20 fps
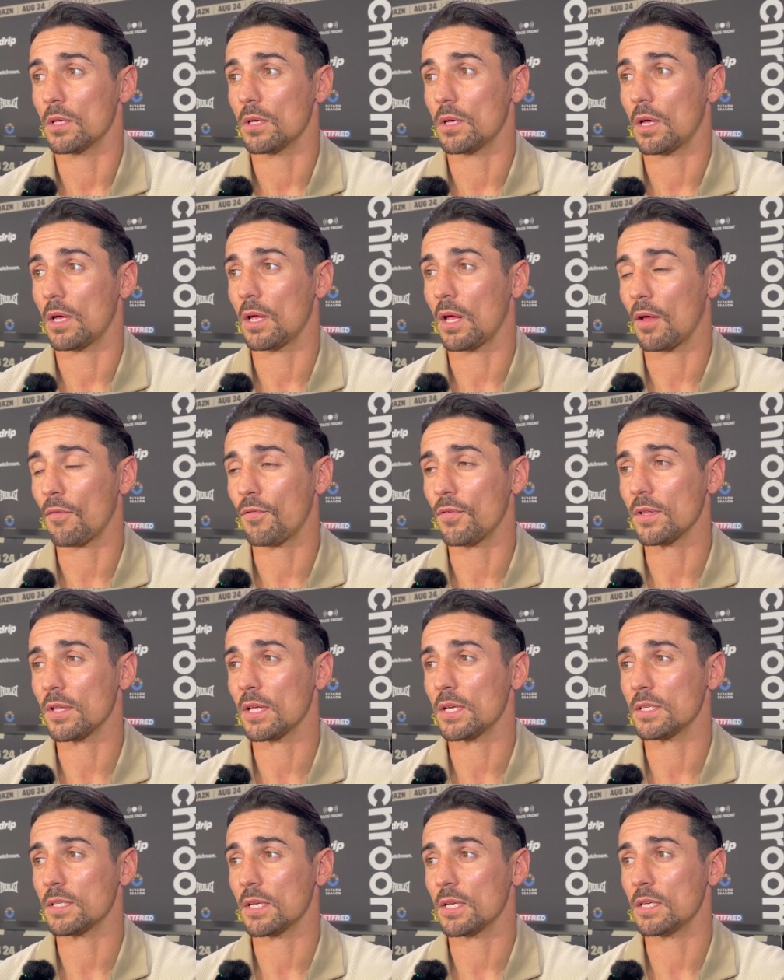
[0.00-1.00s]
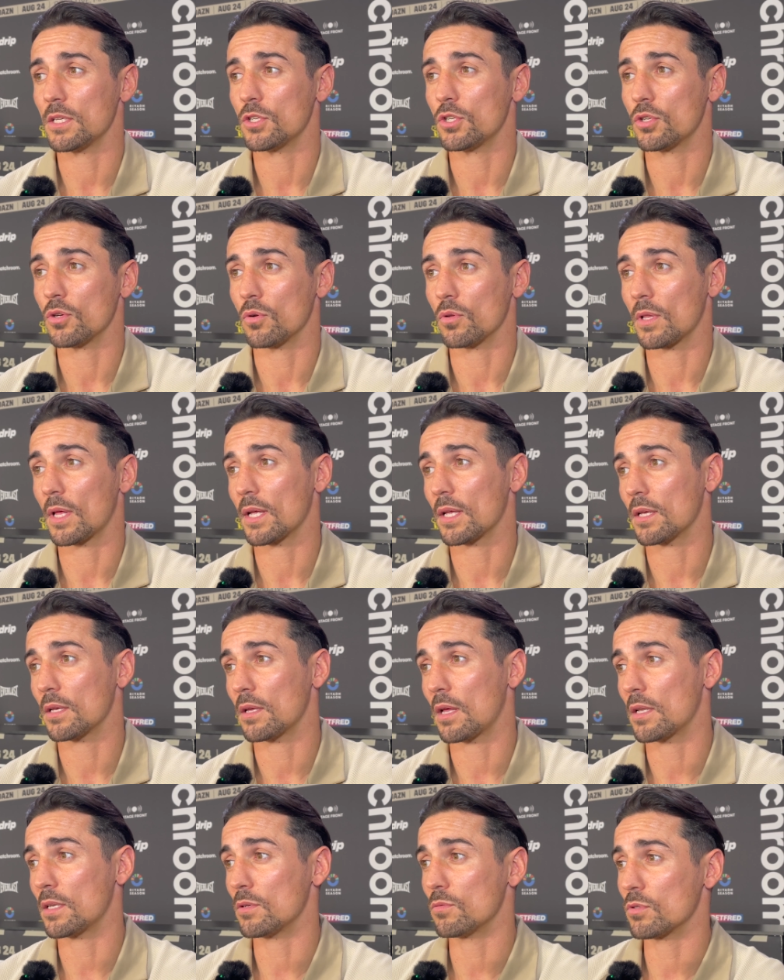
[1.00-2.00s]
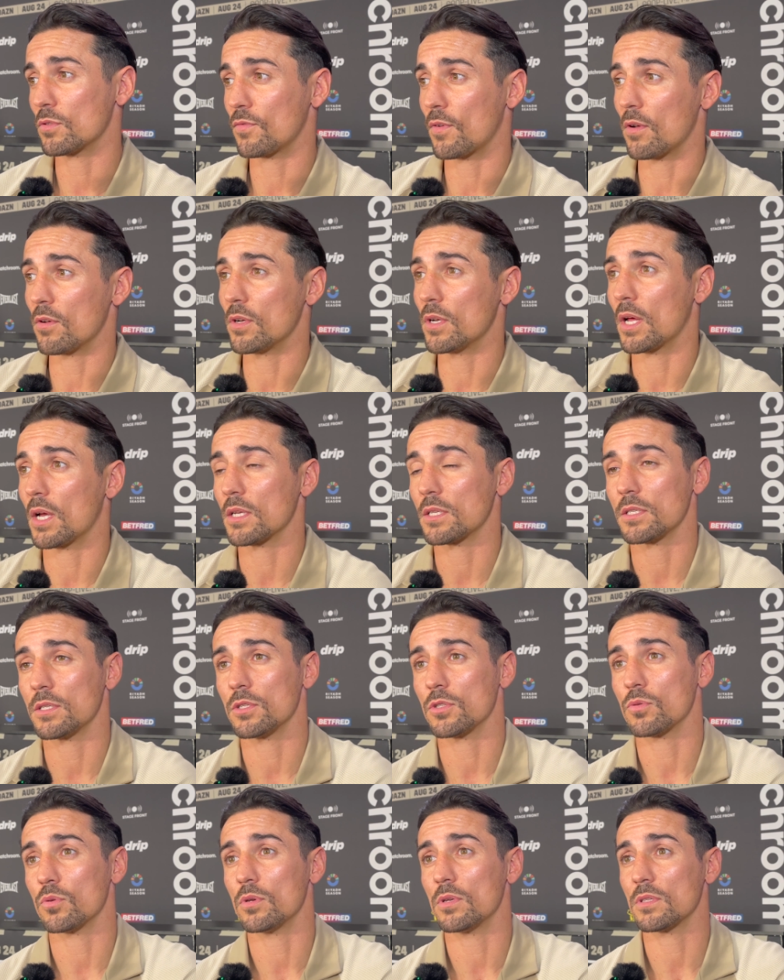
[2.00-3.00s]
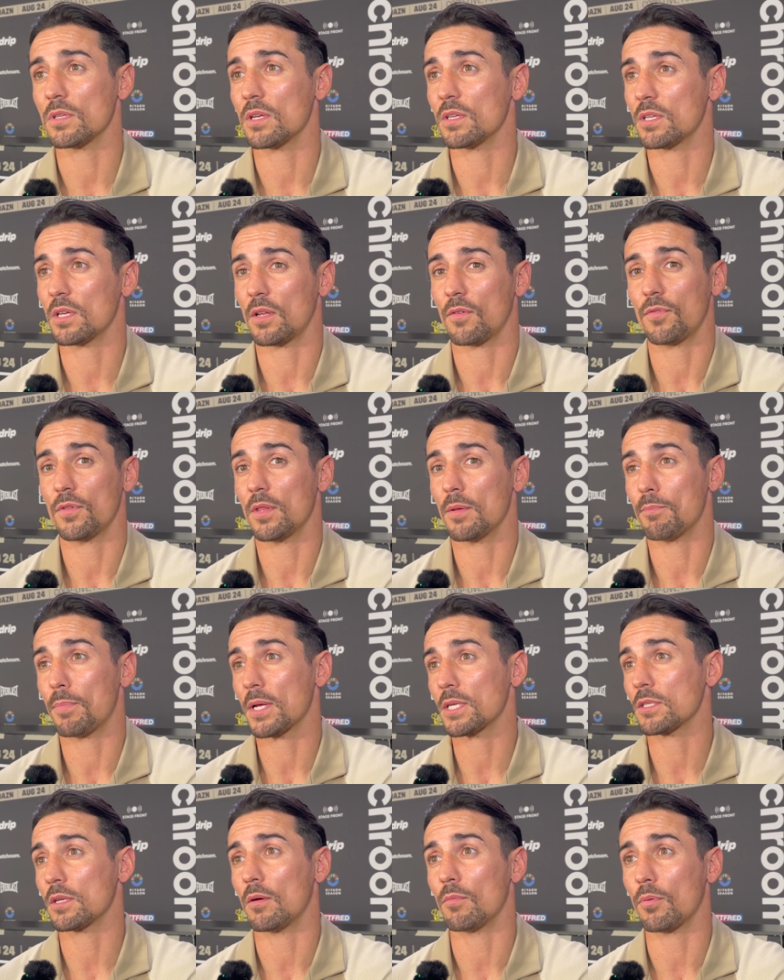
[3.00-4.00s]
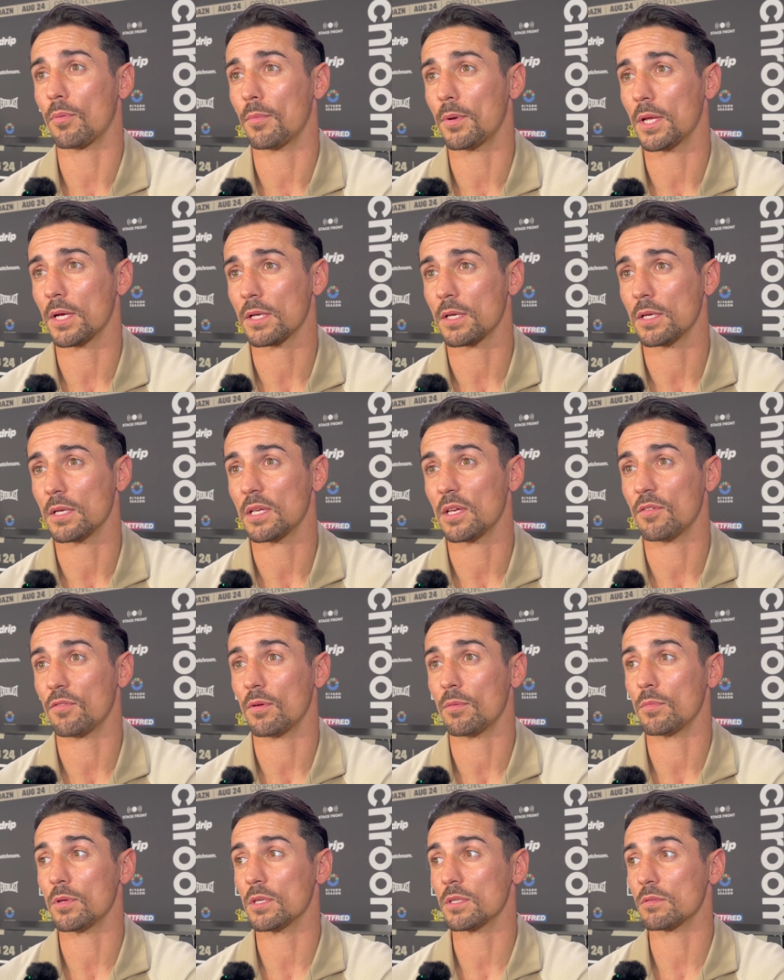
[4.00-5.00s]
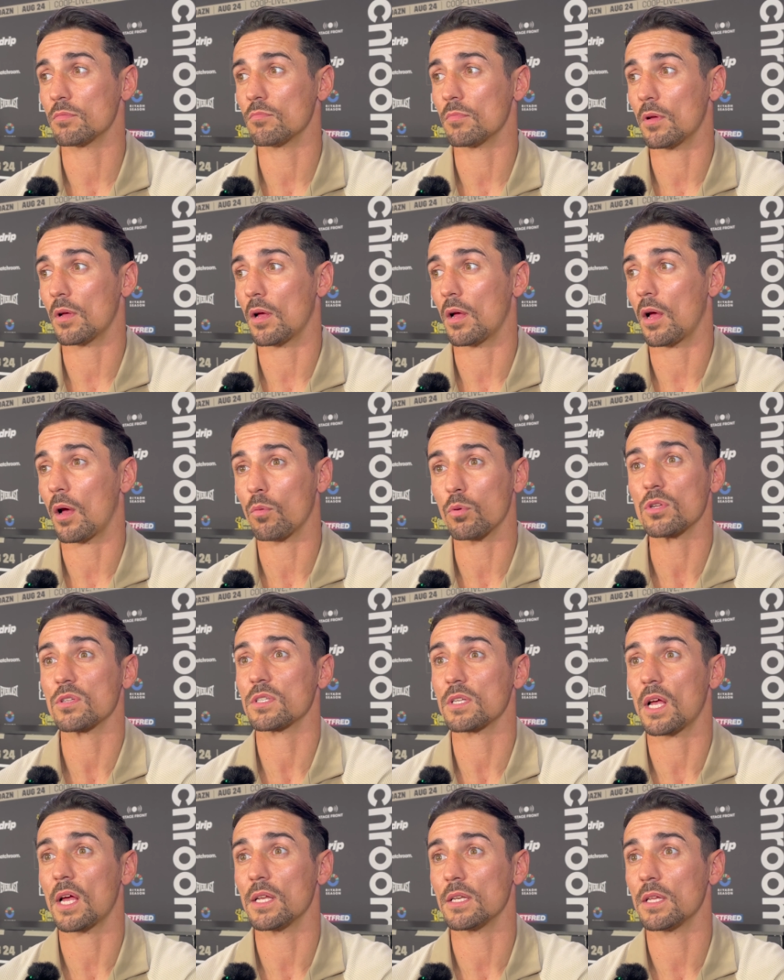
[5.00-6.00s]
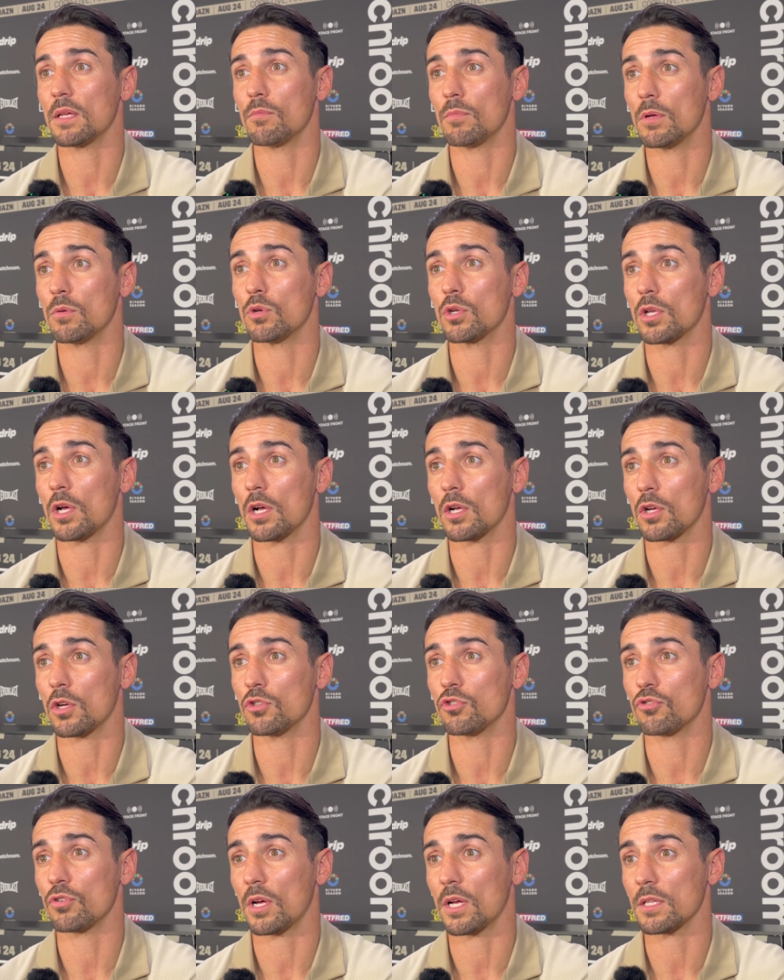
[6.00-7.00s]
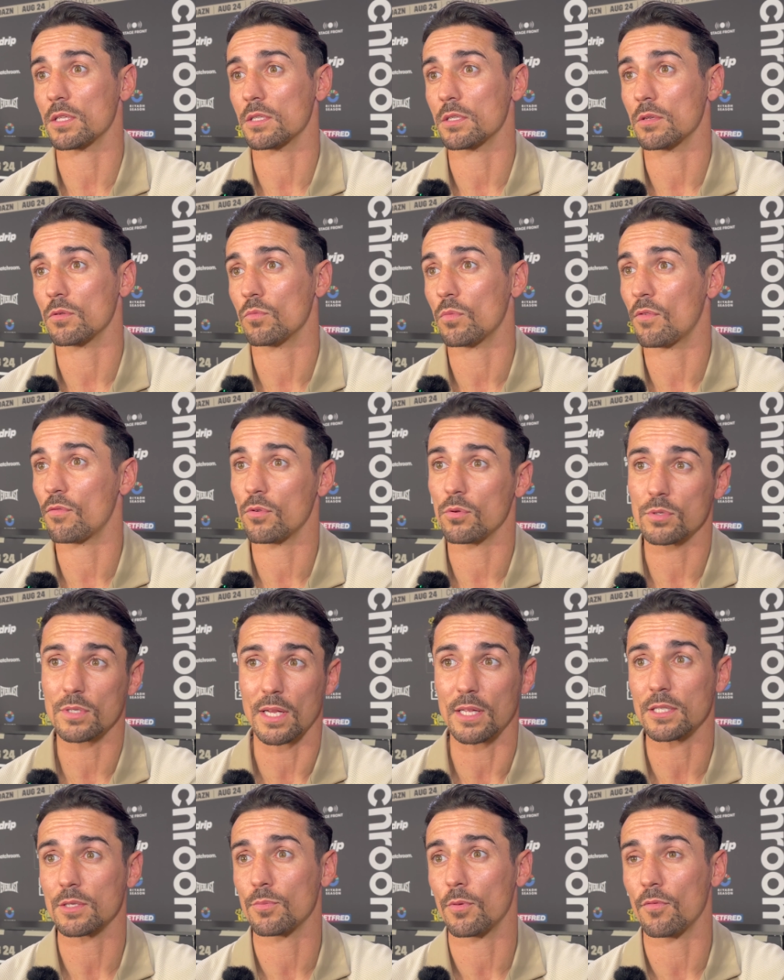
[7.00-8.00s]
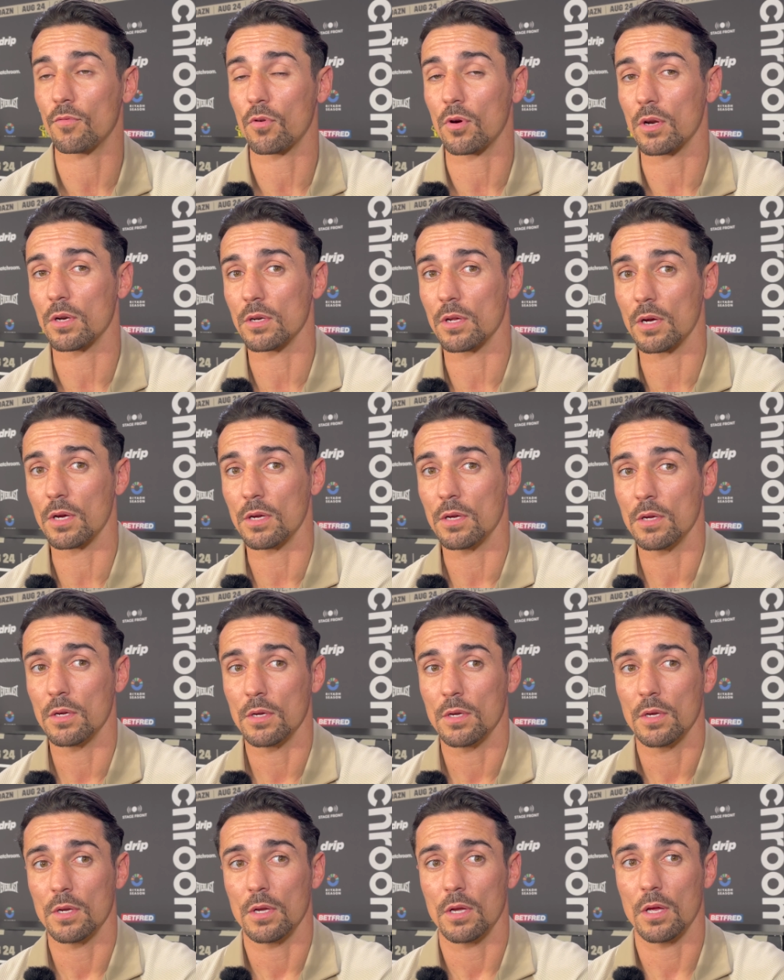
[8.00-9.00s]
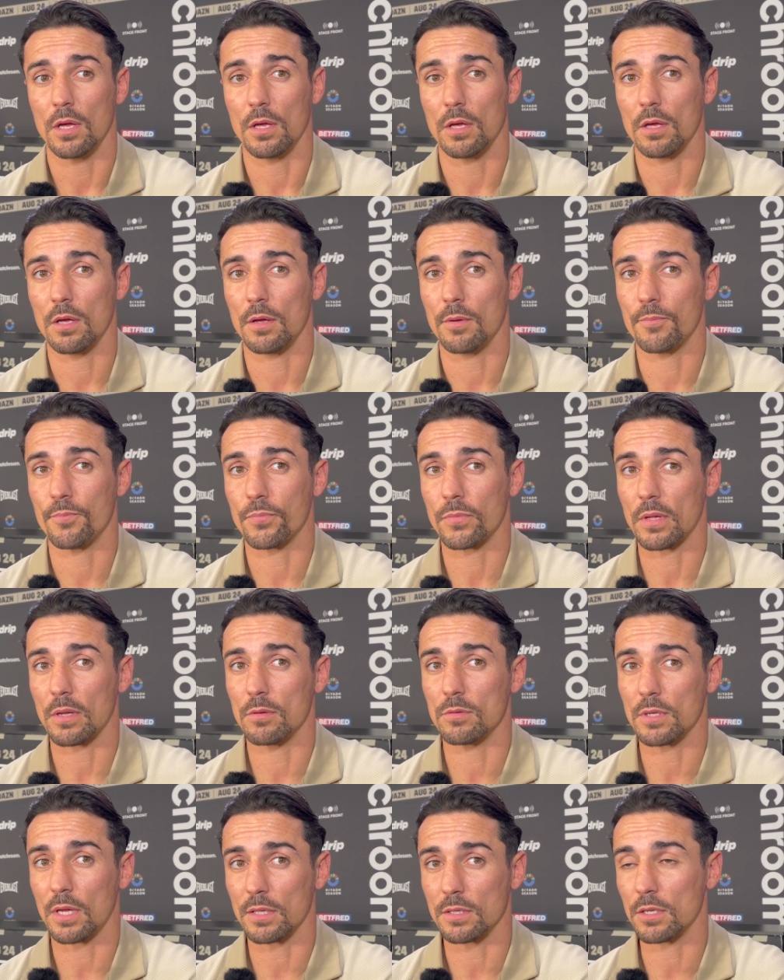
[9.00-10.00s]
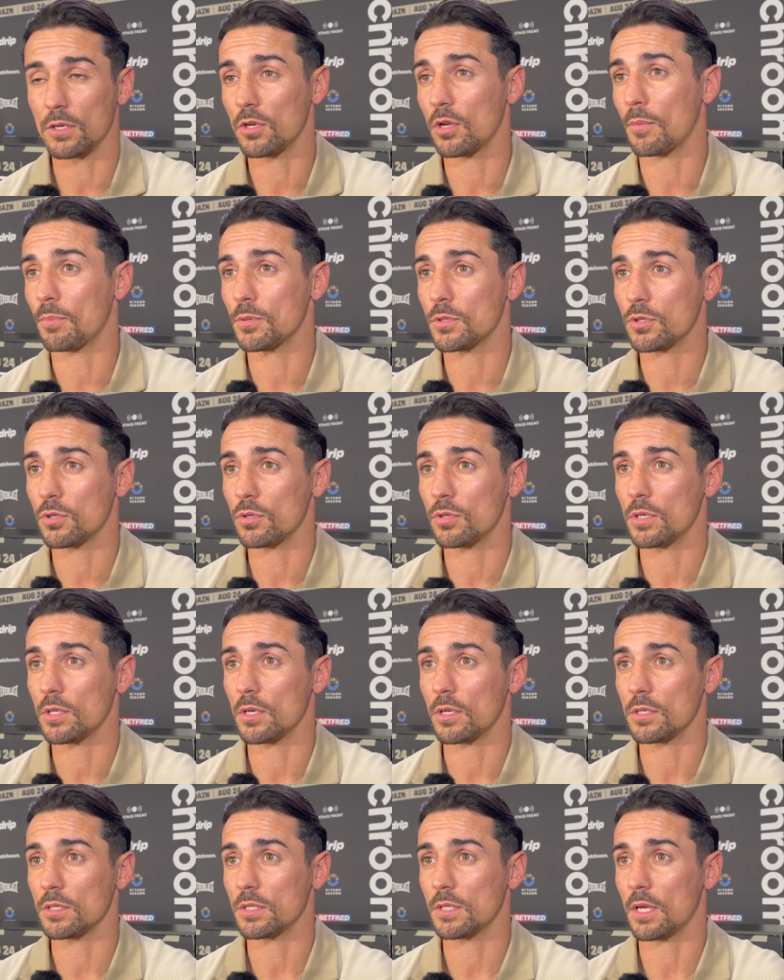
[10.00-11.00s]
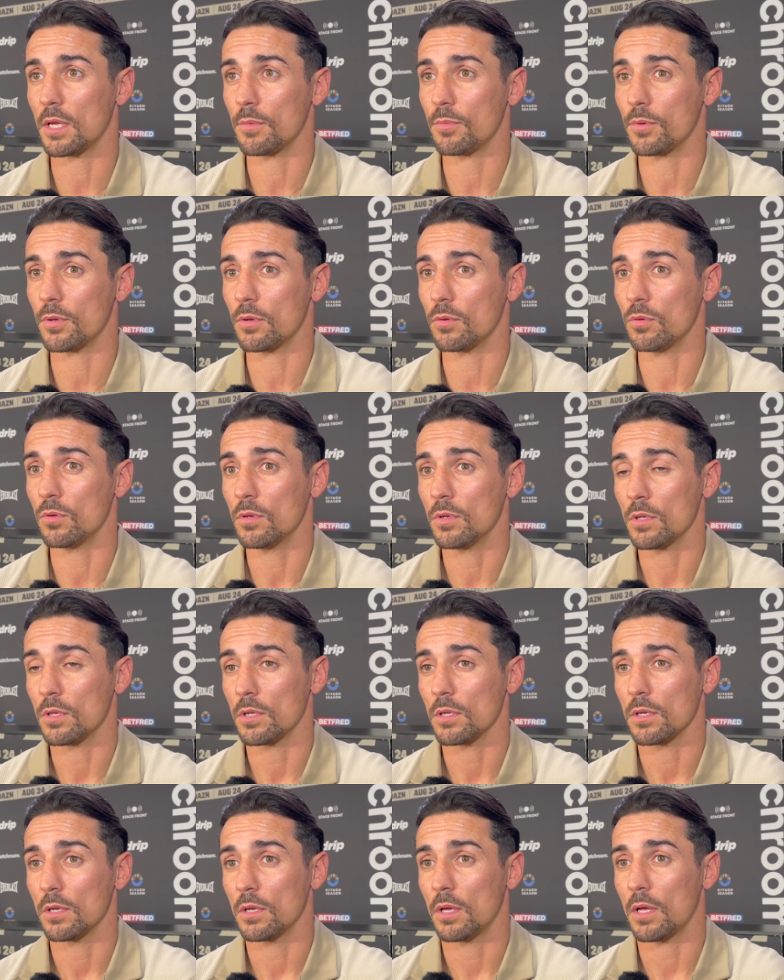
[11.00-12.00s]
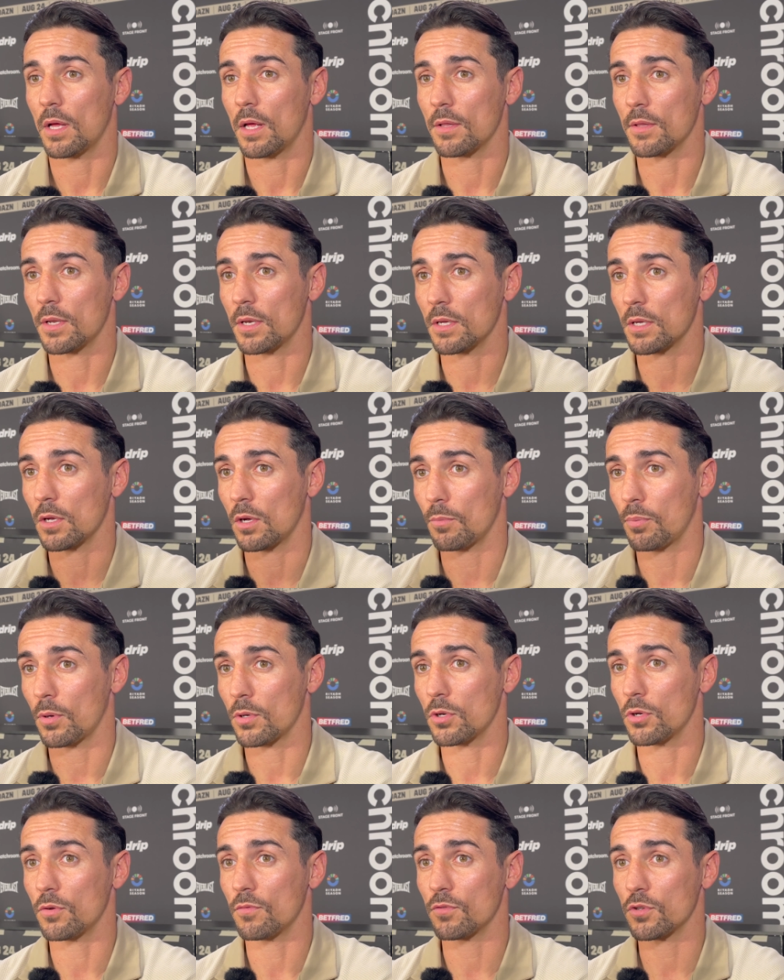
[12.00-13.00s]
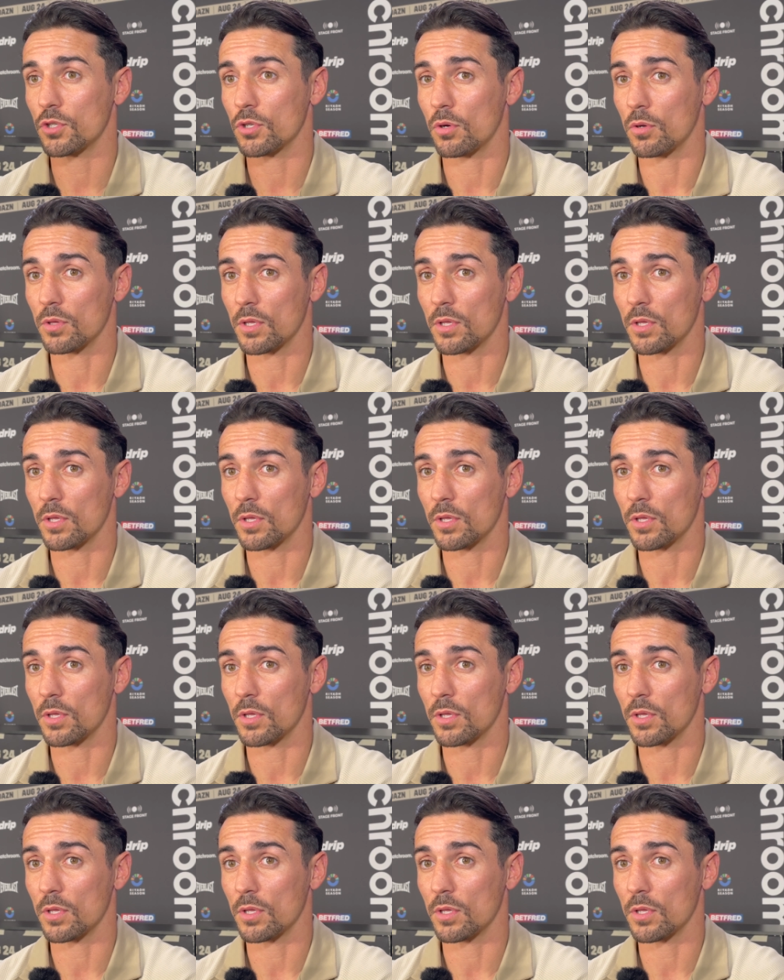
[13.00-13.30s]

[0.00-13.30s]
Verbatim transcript: I think, like you say, he showed like Eddie was very nice in his words. I said, I think the best compliment I can give him is I would have signed him. He would have got a contract, whether he was Ansborough or not. Um, he's handed an opportunity on his debut, and then he got put on another show.